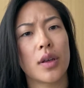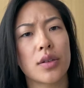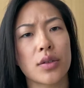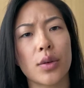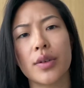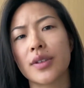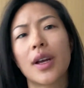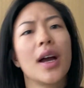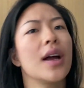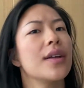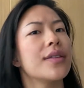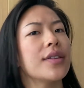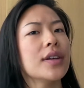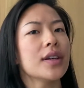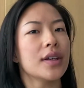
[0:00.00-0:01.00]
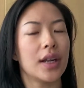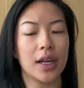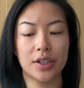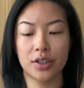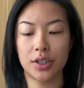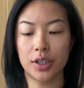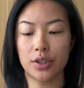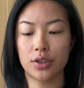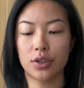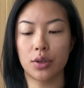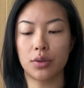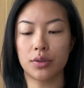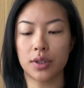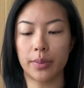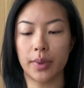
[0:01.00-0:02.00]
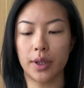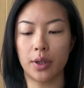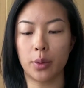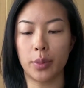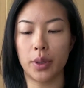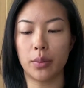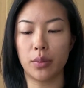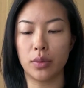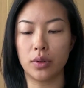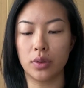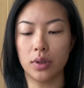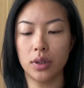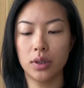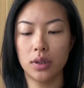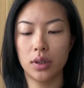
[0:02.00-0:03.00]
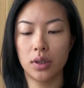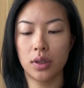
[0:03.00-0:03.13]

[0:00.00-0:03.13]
So I think it actually shows up a little bit more